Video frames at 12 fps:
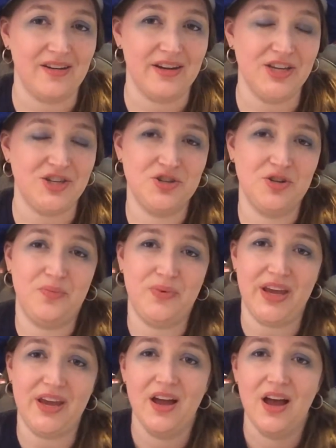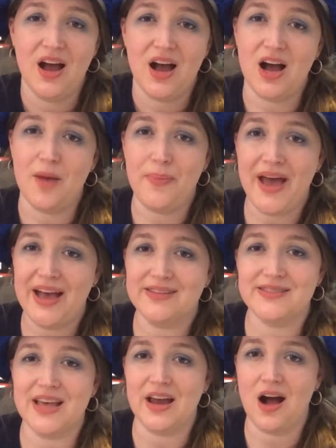It should be
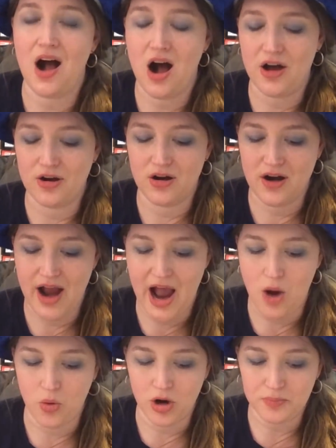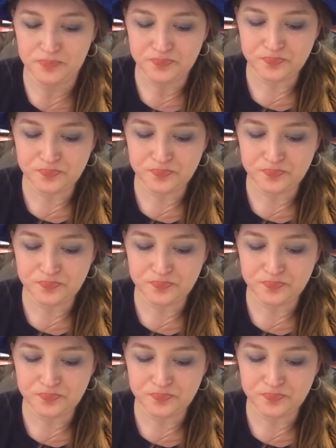past that hotter hour.